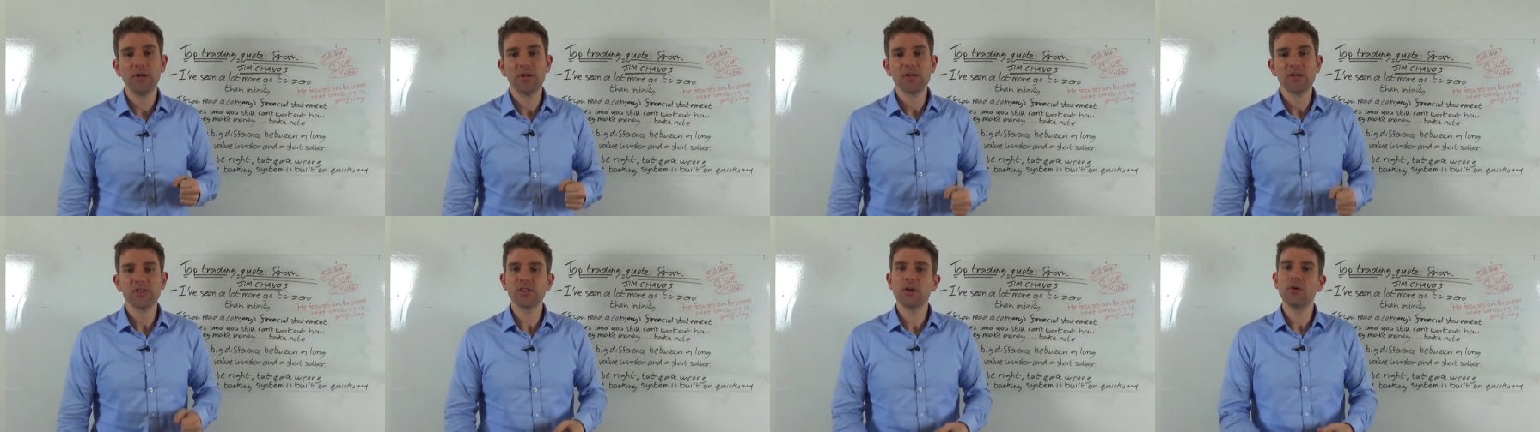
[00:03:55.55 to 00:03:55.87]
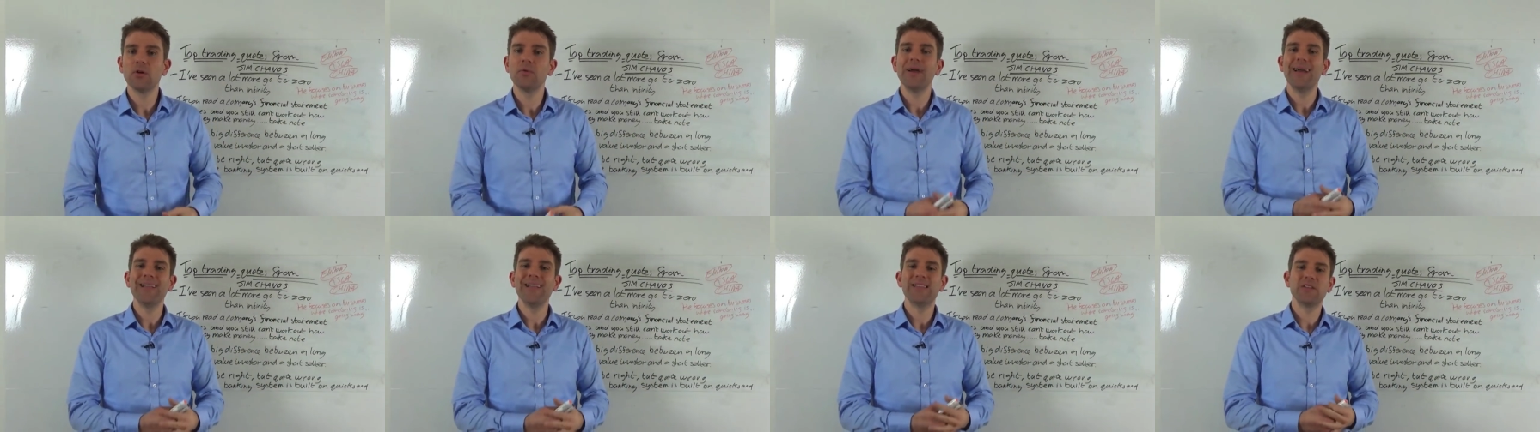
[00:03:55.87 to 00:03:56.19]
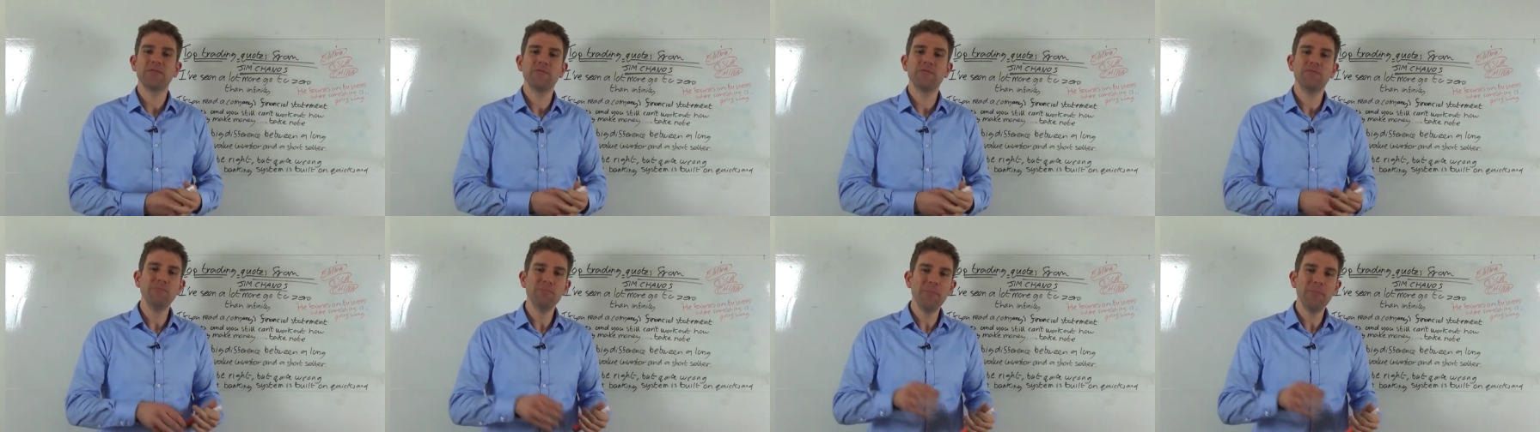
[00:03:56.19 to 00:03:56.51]
So it's
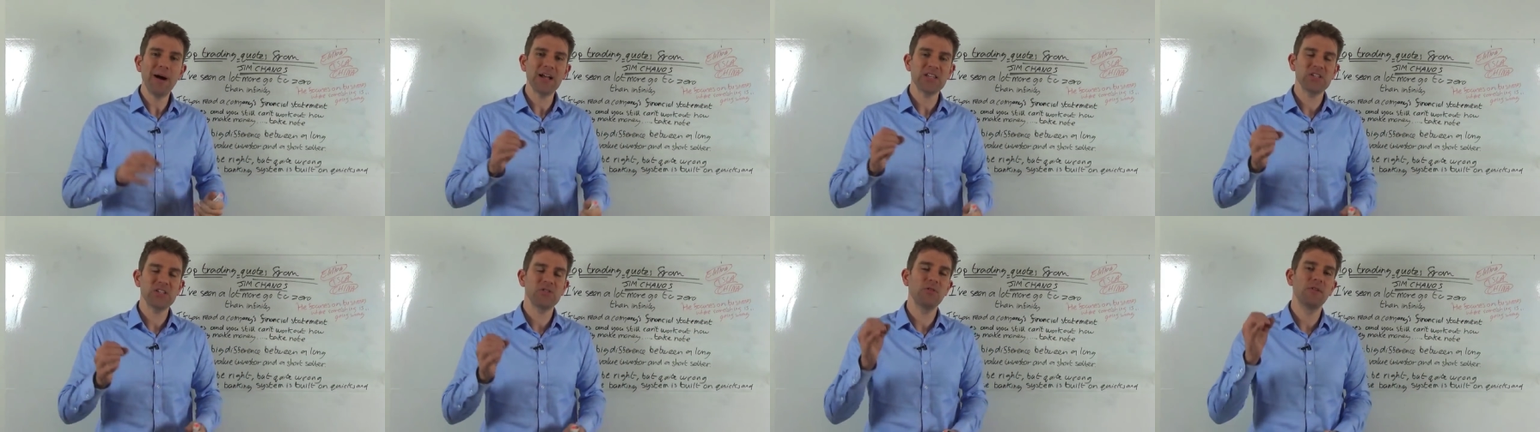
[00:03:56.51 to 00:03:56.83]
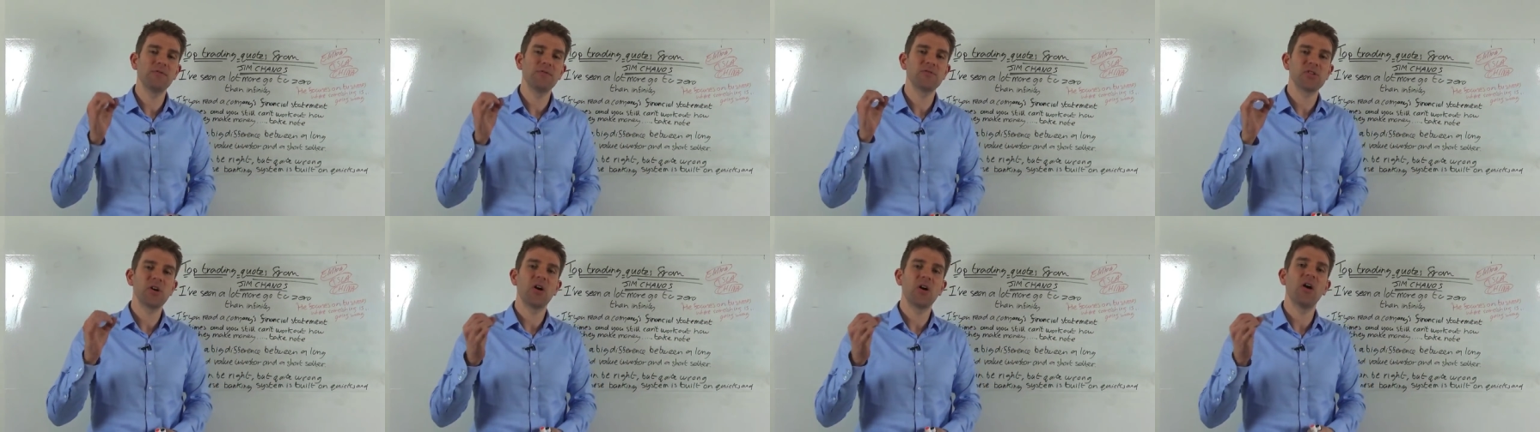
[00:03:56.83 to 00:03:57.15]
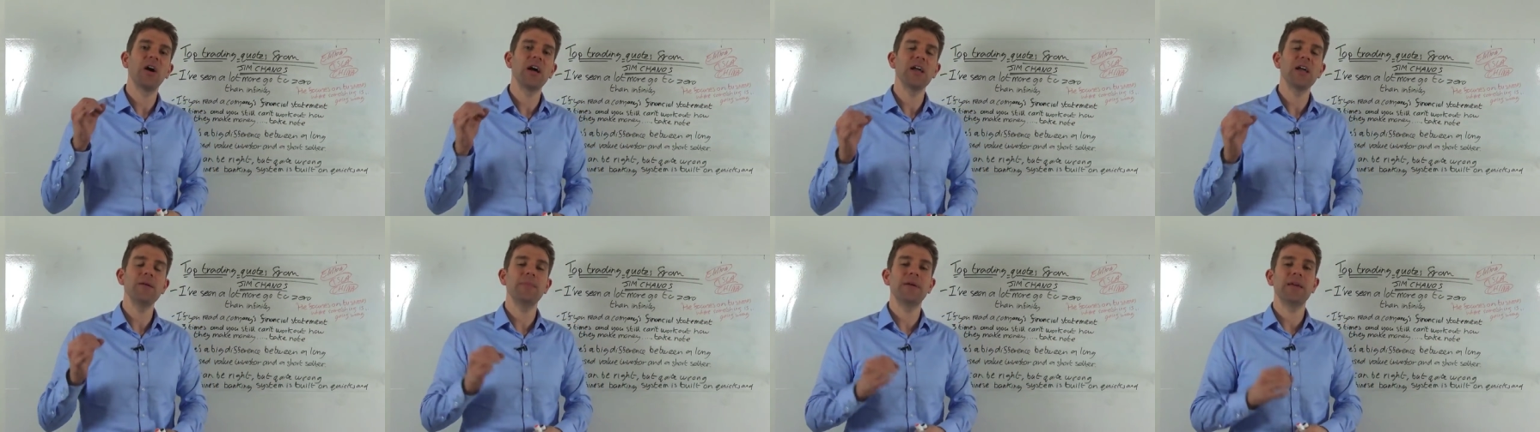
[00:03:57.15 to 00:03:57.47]
a matter of
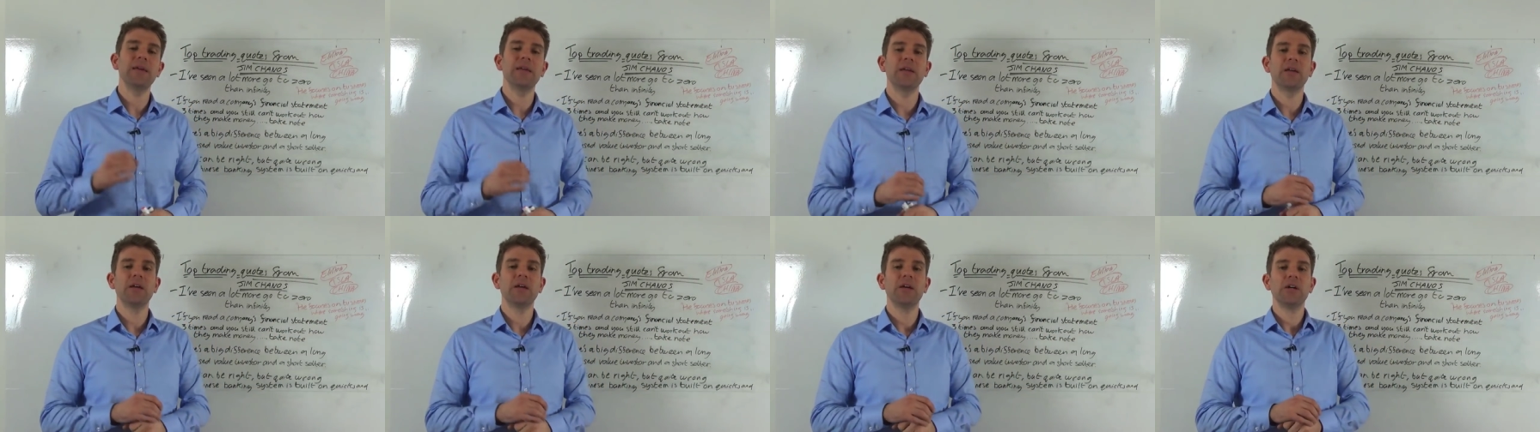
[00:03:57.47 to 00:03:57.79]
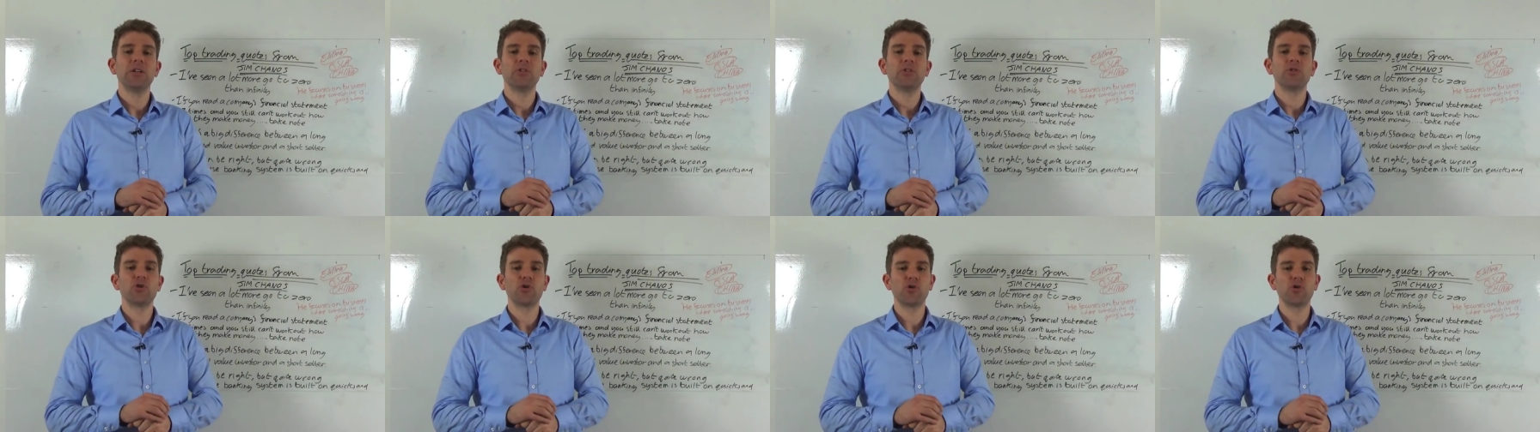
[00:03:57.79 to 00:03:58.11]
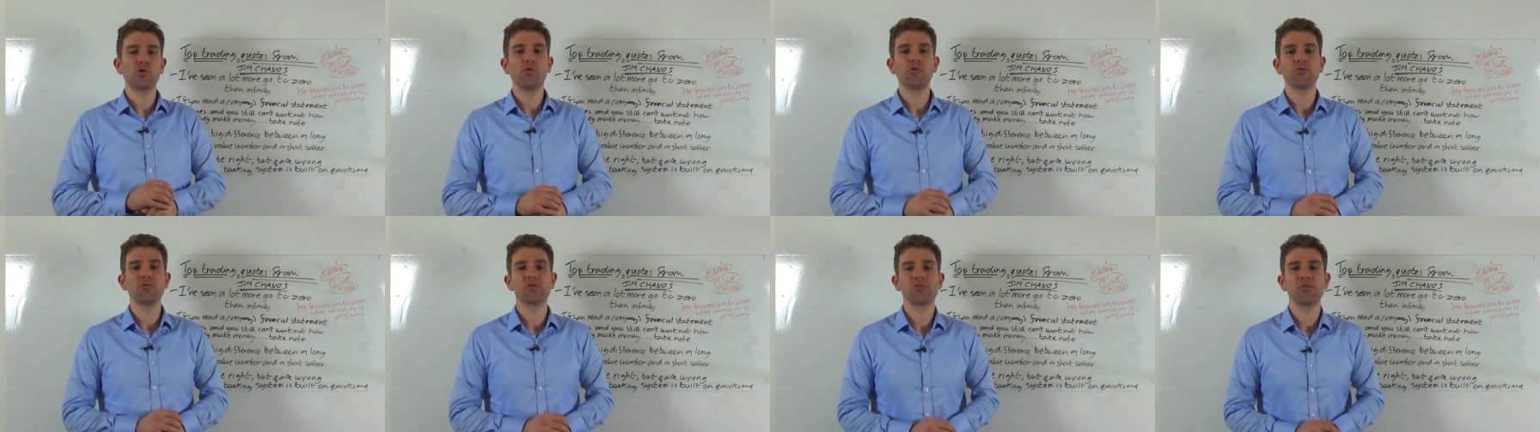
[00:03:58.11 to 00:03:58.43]
timing the
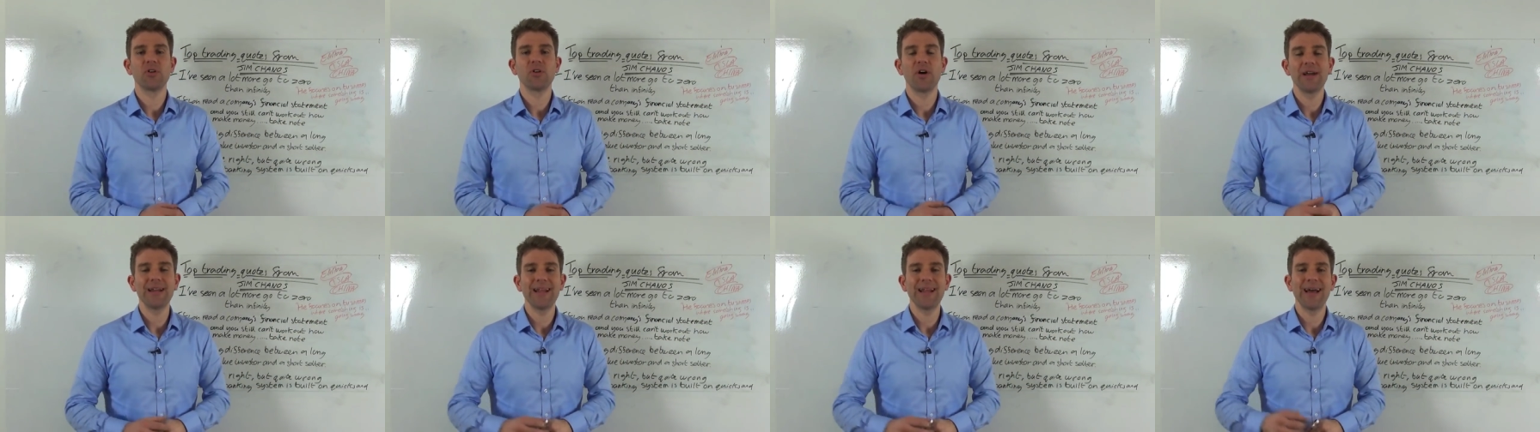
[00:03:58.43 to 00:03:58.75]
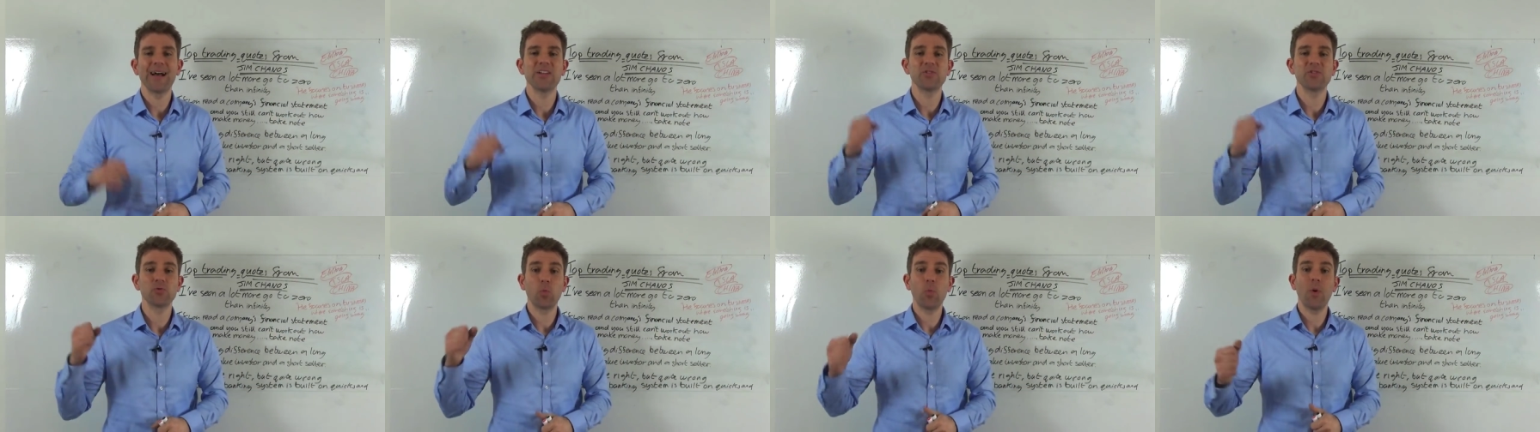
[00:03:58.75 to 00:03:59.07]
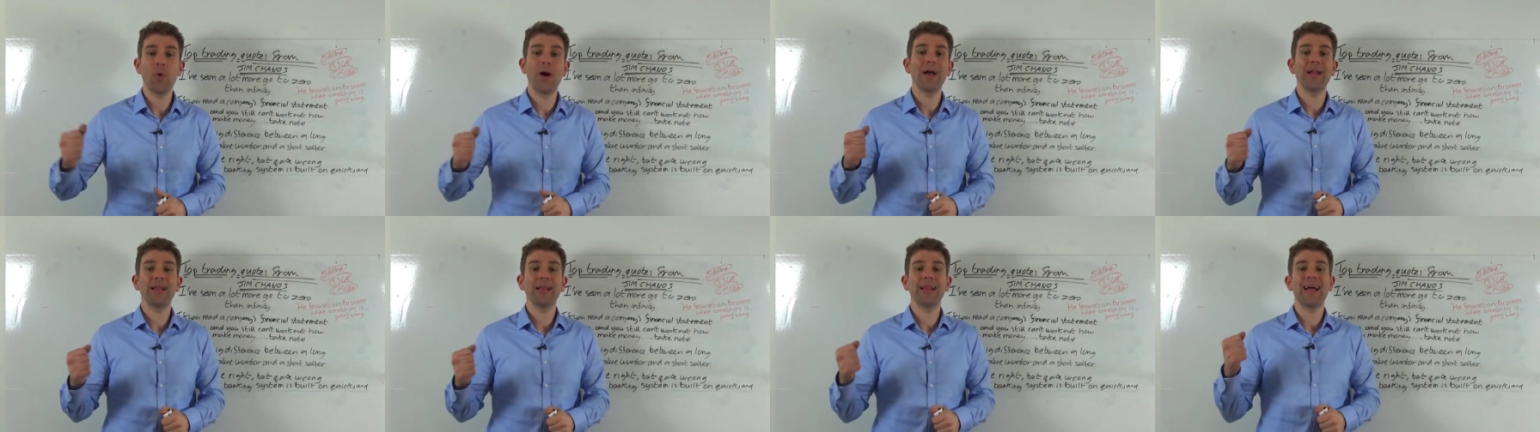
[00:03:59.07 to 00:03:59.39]
short side as
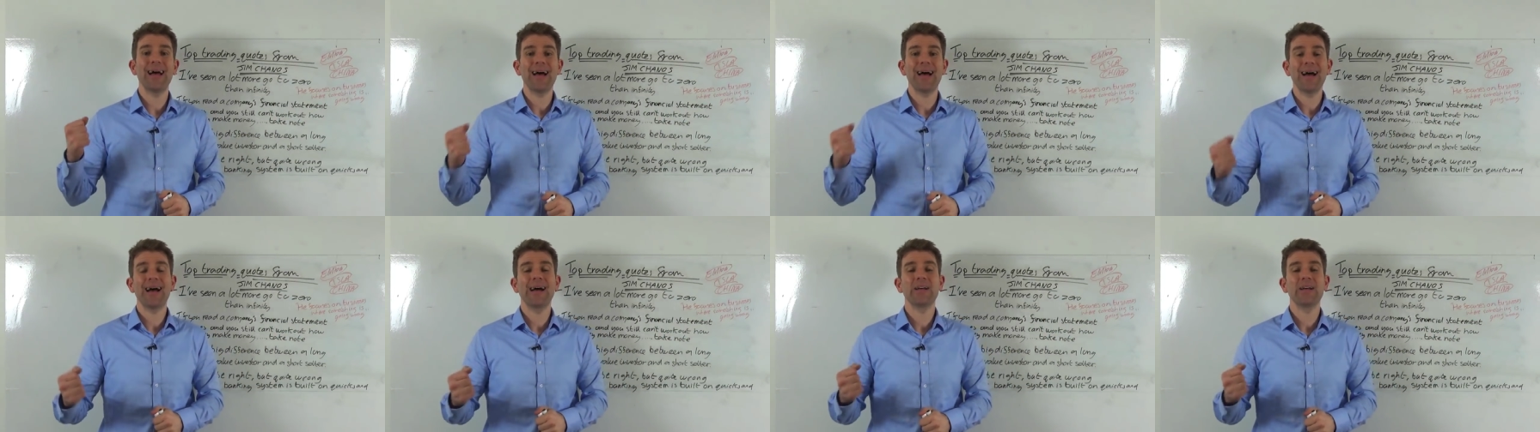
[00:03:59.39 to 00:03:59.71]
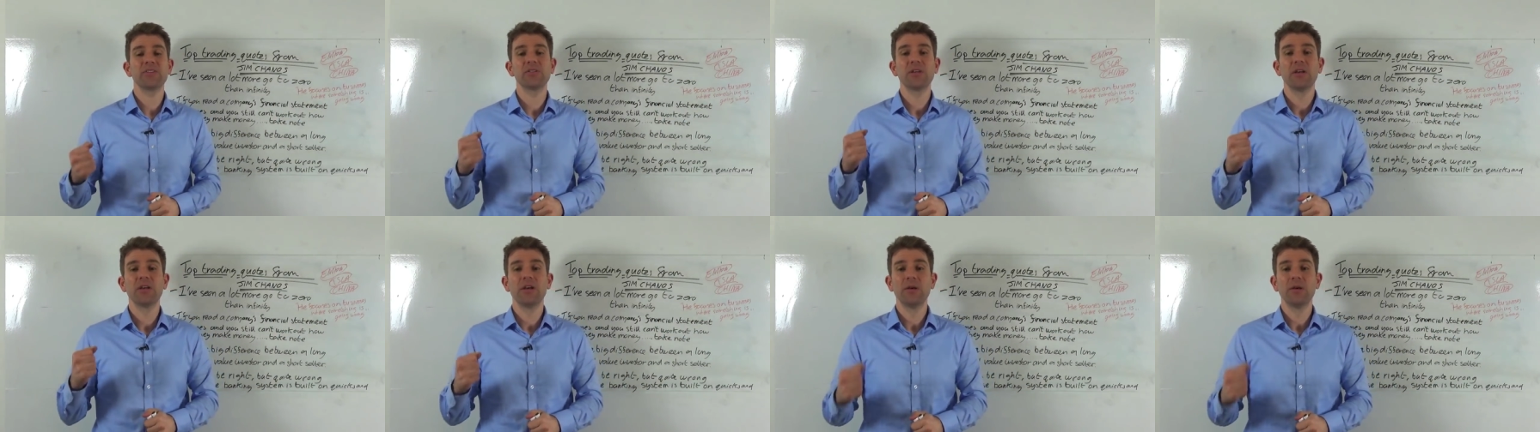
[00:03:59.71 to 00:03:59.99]
well as